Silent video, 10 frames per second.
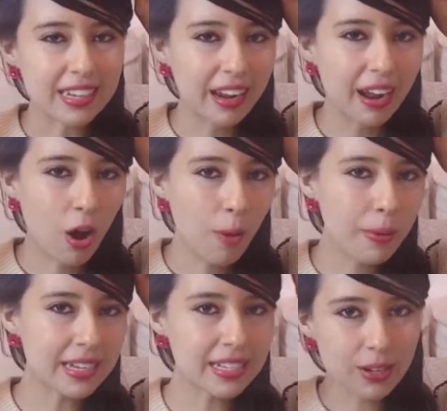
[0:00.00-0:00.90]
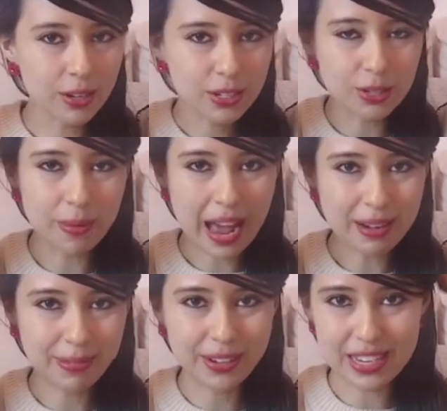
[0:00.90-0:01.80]
I hope it doesn't look too bad
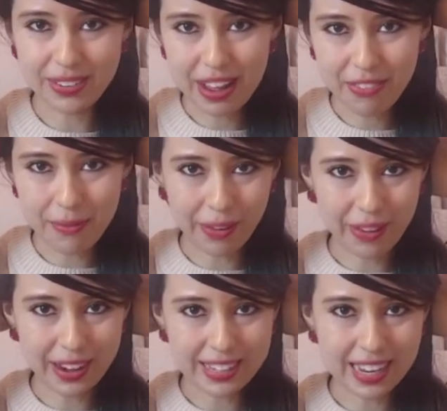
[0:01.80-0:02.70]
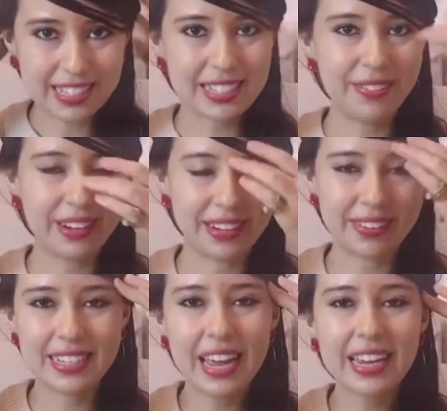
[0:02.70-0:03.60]
because I don't have a mirror and can't see what it looks
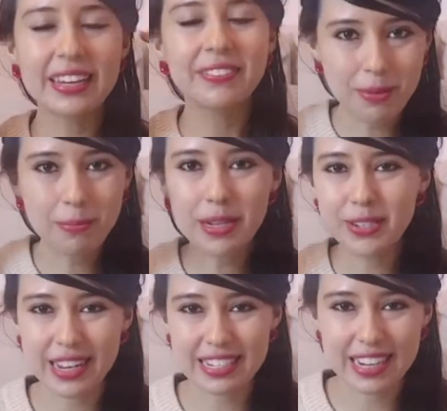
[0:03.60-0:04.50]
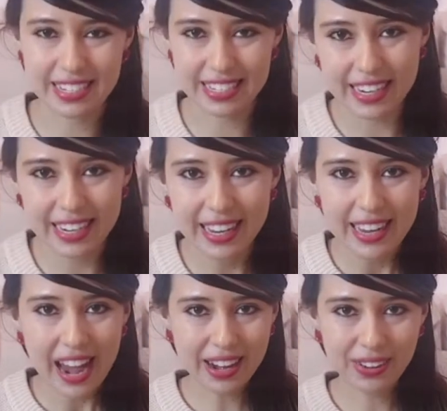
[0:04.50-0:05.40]
like, but you get the idea. And
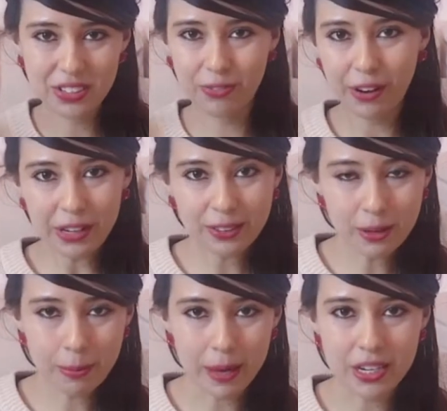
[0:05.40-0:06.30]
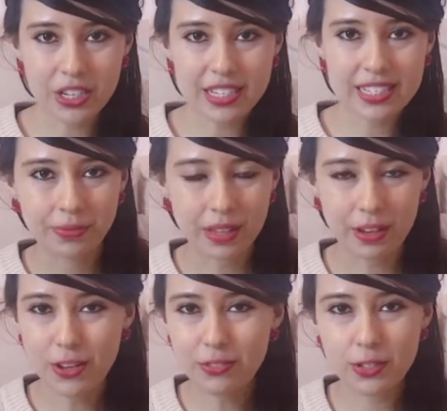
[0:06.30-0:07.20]
it looks very cute on pictures. If you have
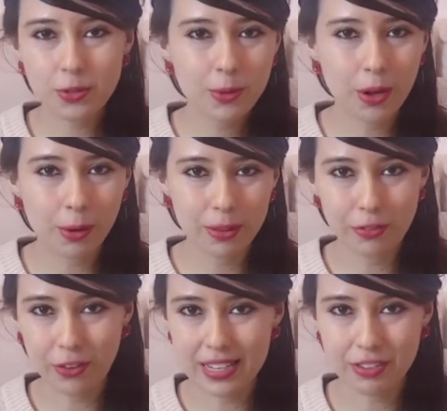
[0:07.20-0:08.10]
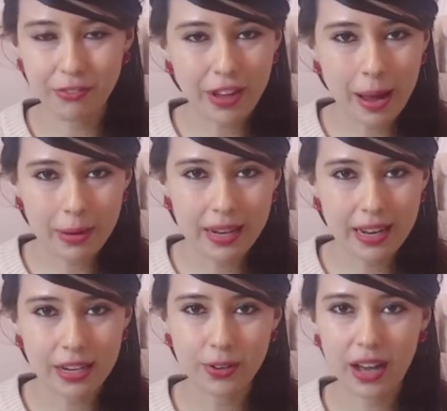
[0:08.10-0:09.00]
a Zoom call with your friends and family and
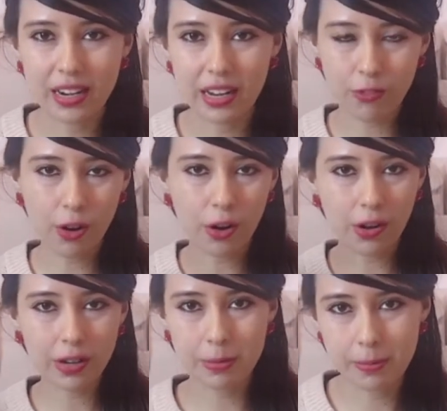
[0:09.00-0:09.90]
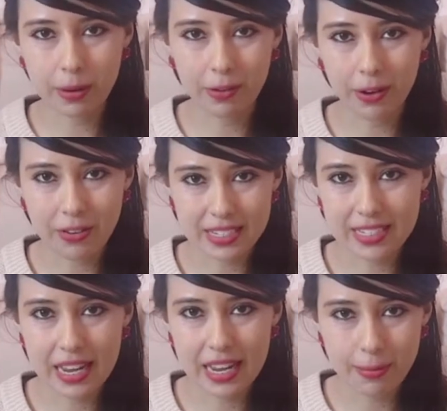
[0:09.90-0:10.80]
you can't have all the people around at the
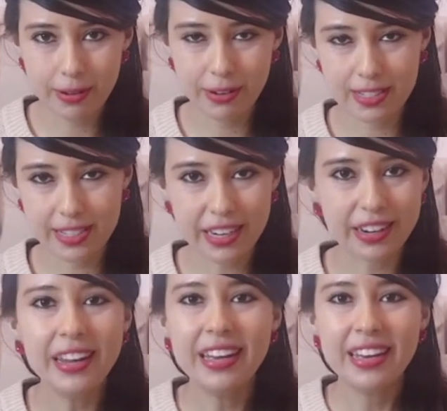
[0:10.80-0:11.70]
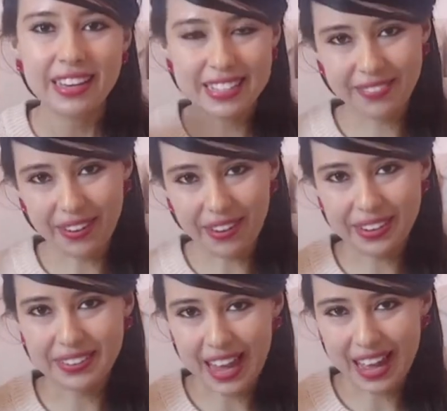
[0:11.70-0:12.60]
table this year, it's a very cute
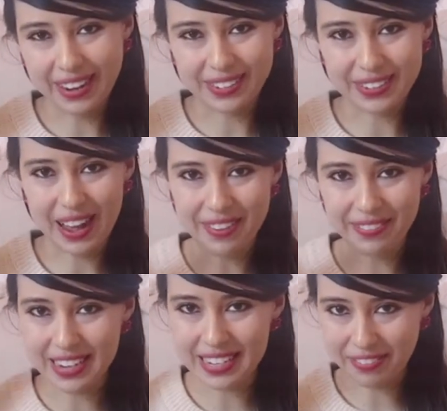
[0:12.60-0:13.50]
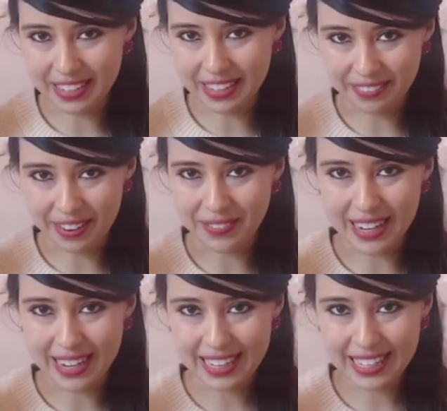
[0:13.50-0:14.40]
add-on to have. I definitely recommend it.